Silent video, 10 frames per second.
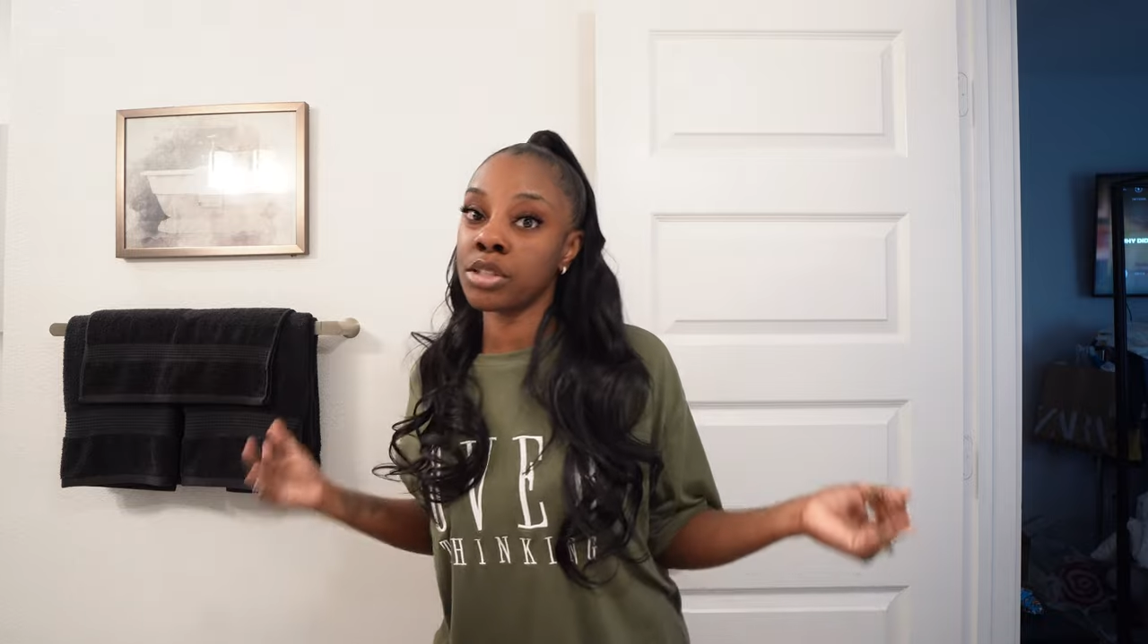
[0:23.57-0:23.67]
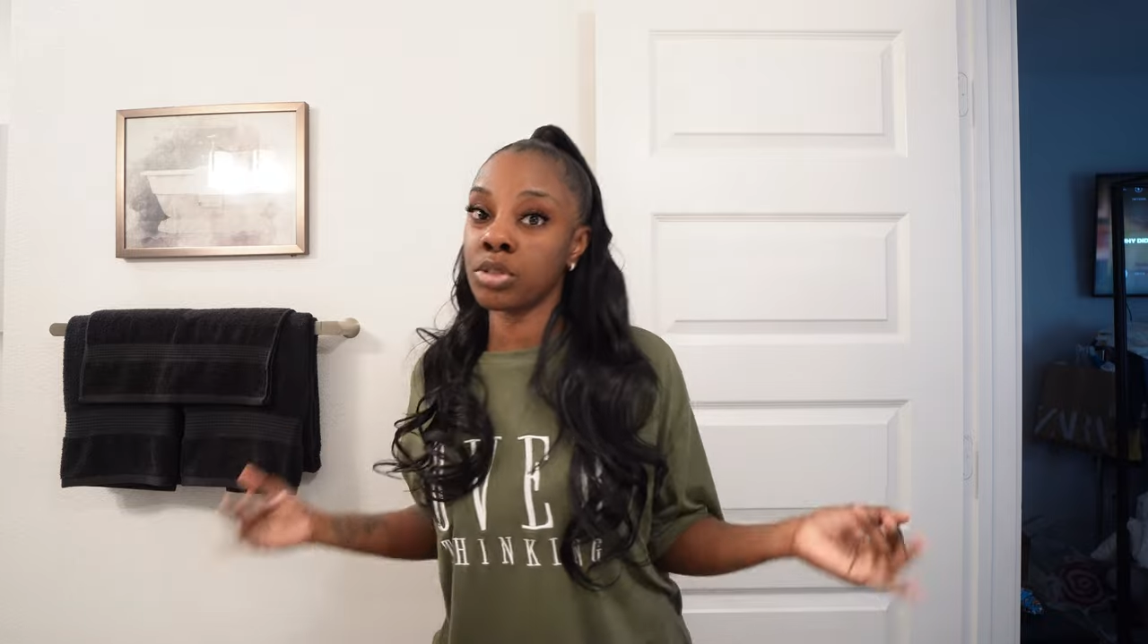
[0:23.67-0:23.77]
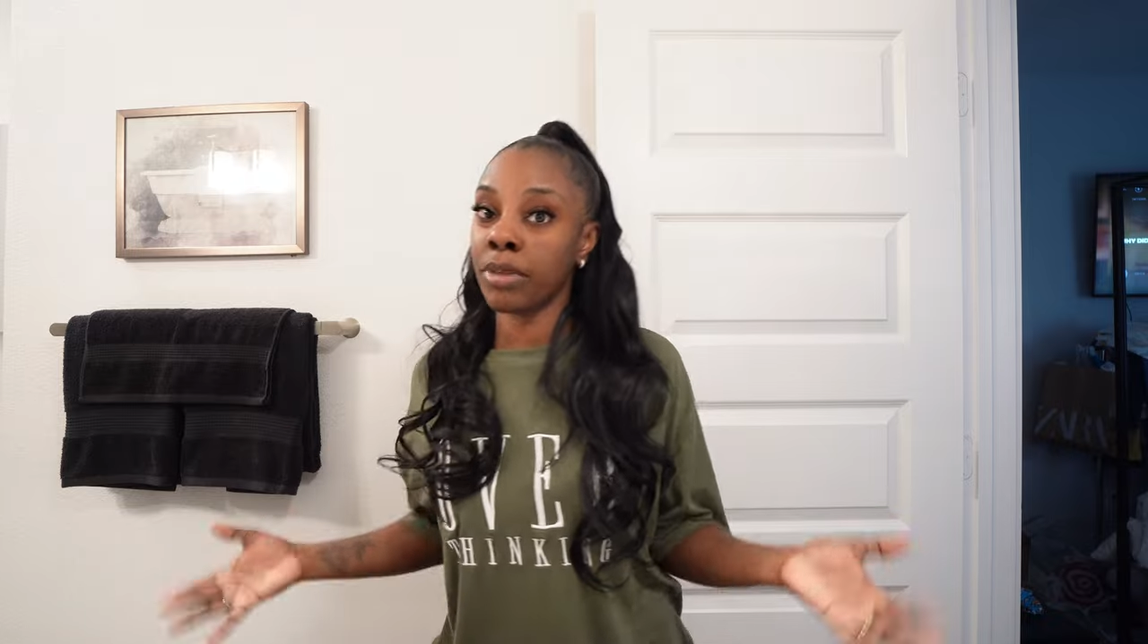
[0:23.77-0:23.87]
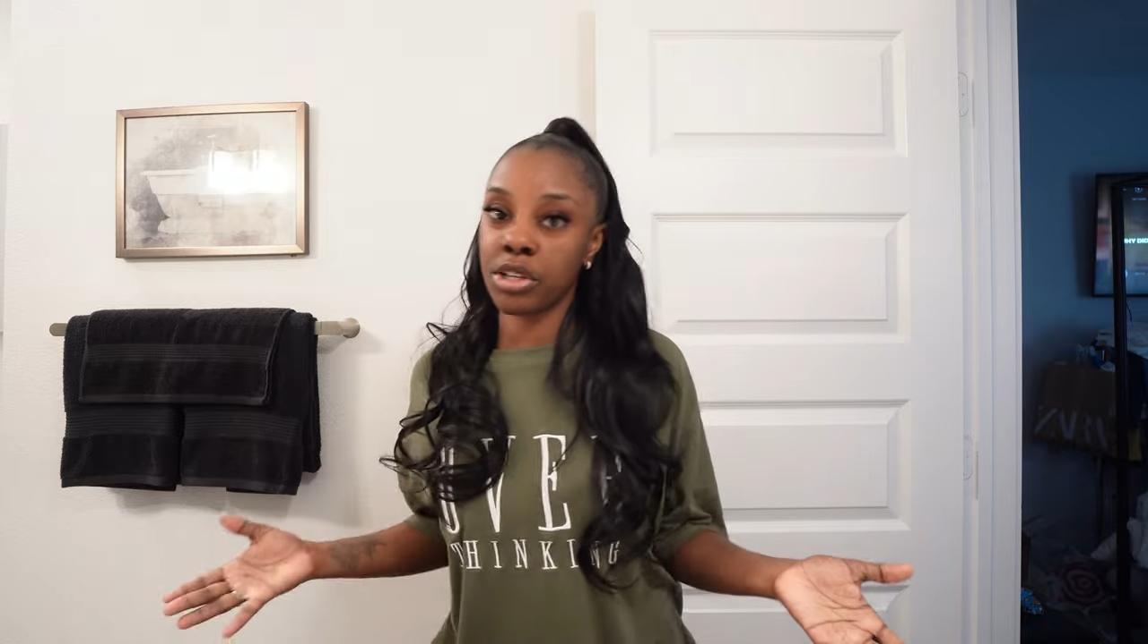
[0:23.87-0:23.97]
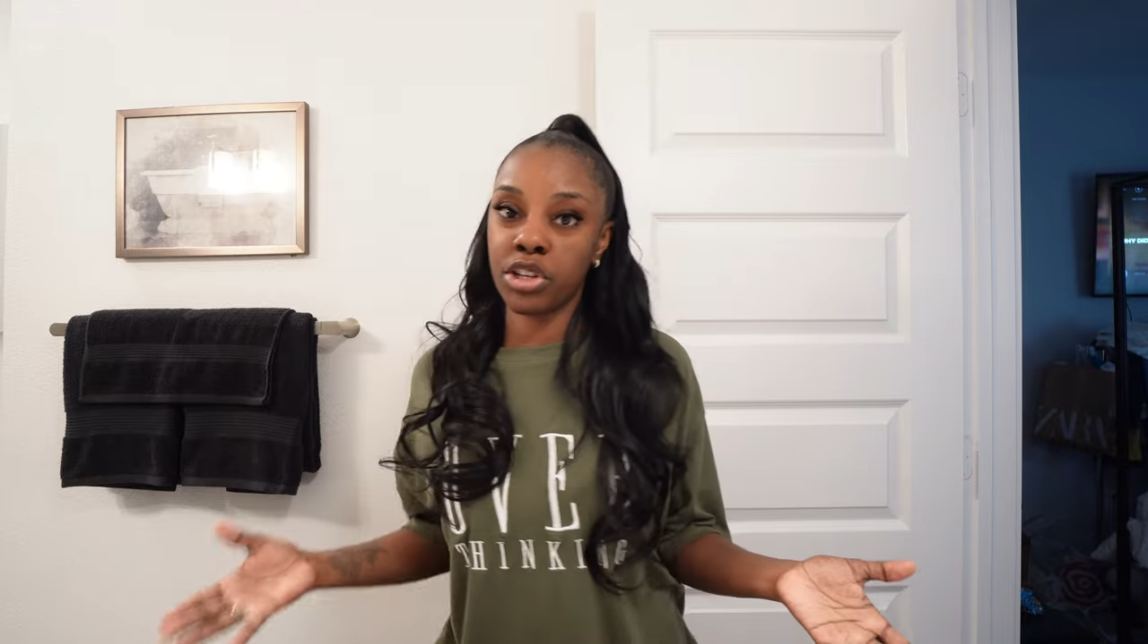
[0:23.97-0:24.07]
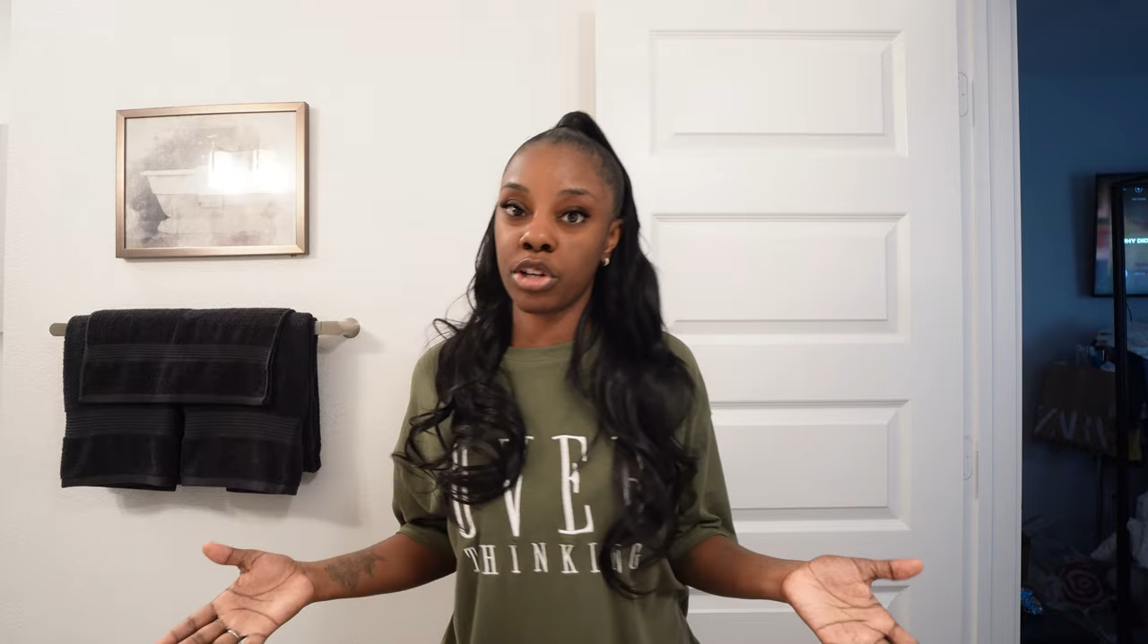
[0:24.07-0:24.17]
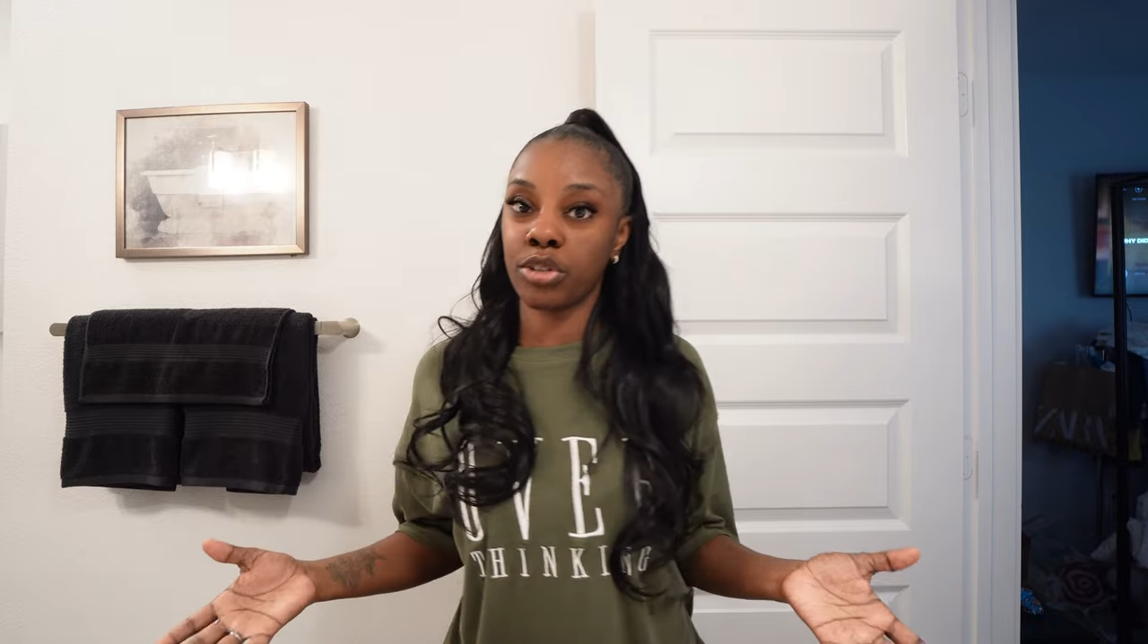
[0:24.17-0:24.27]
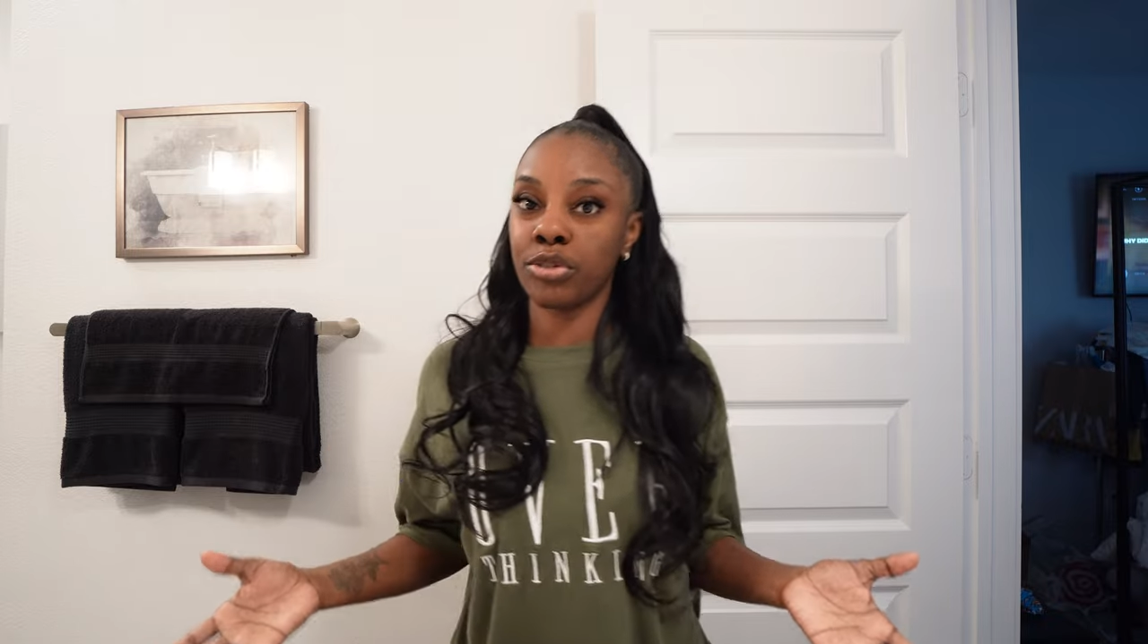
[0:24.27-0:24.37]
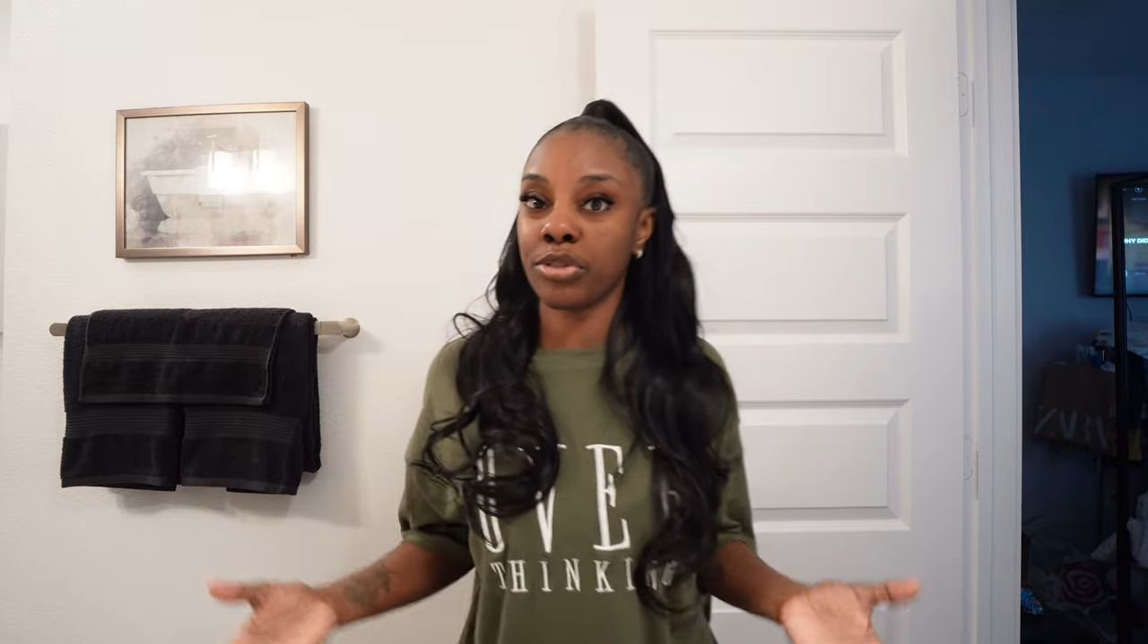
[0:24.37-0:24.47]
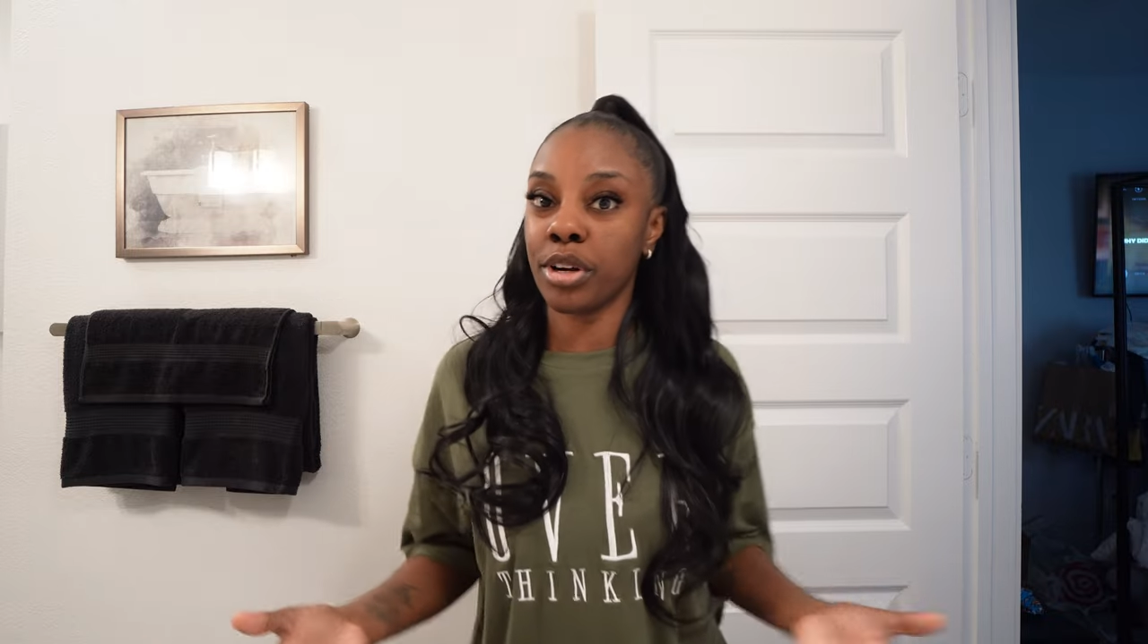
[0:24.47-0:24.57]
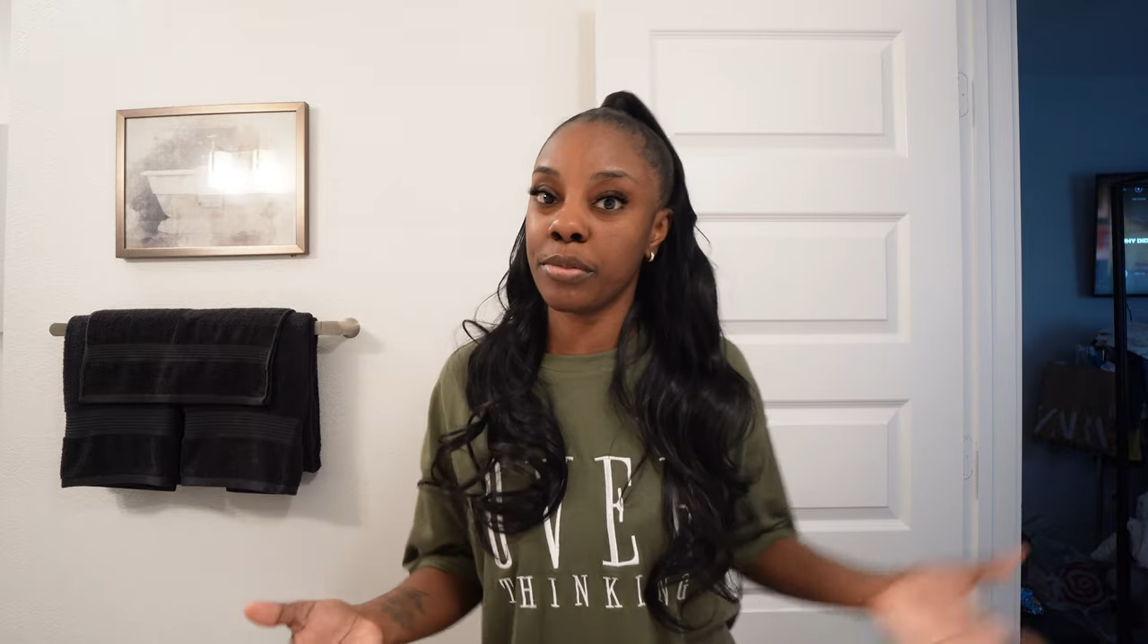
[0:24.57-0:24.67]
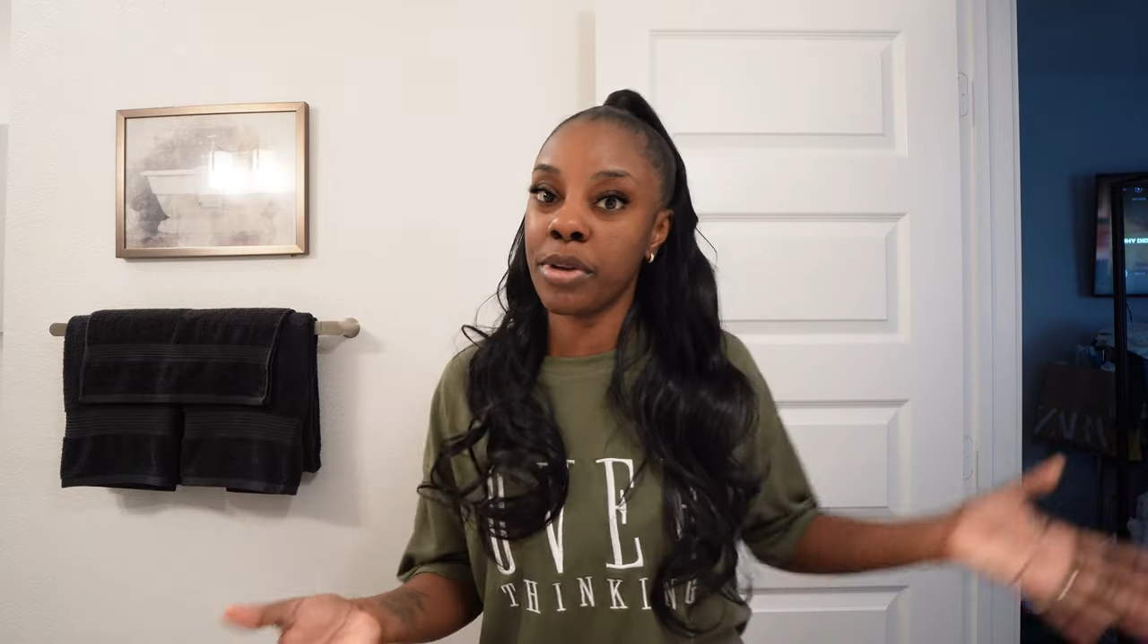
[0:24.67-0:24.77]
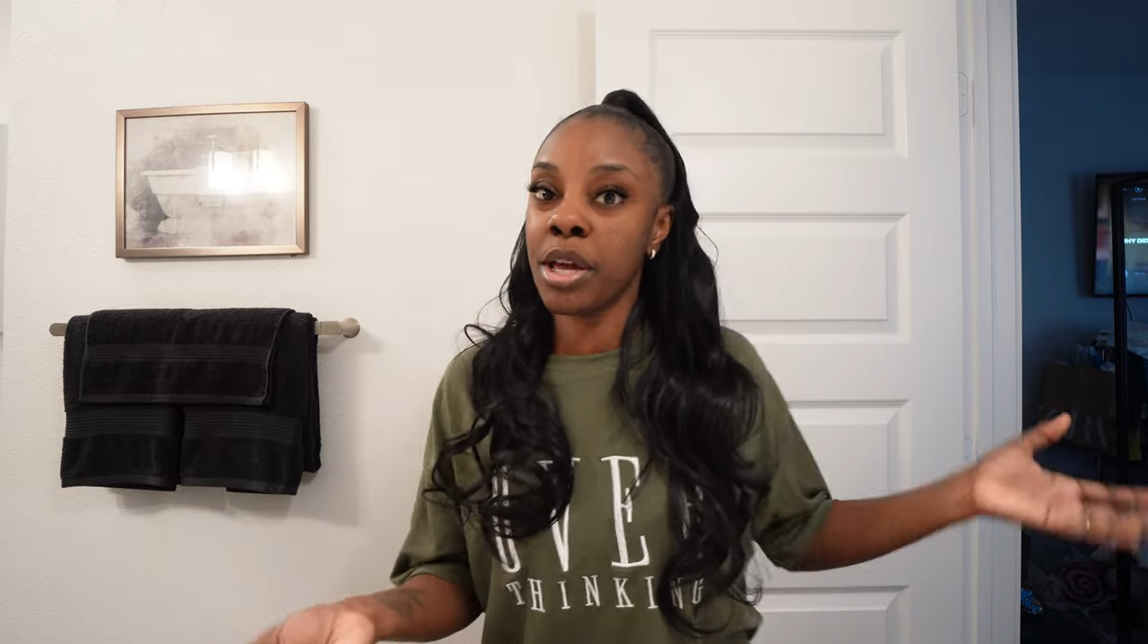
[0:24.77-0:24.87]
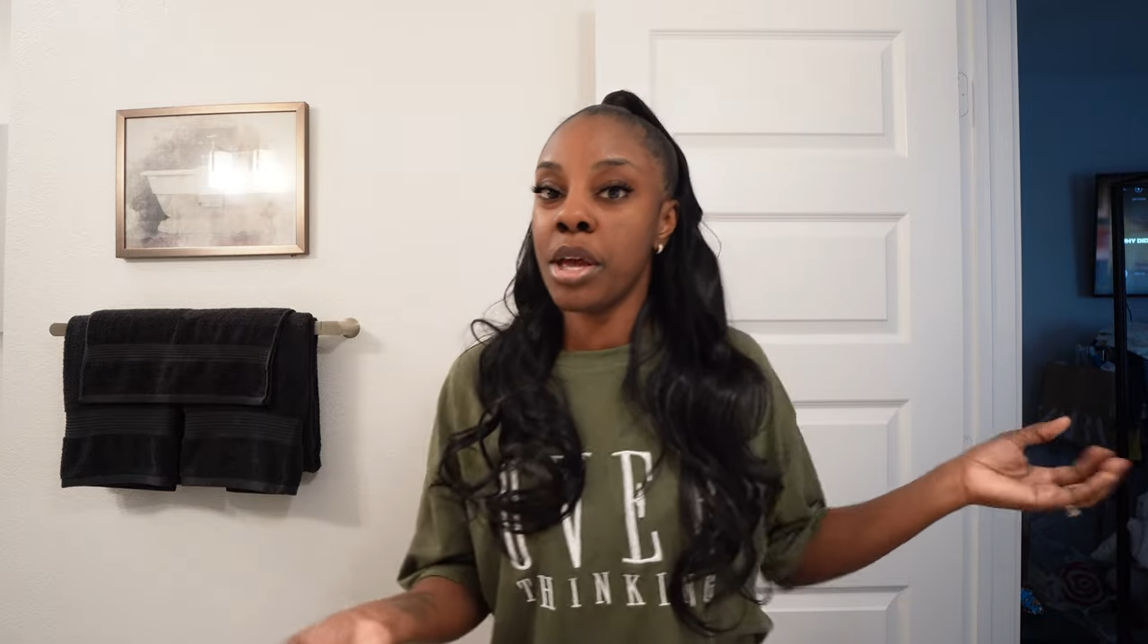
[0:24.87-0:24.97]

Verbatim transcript: to my channel from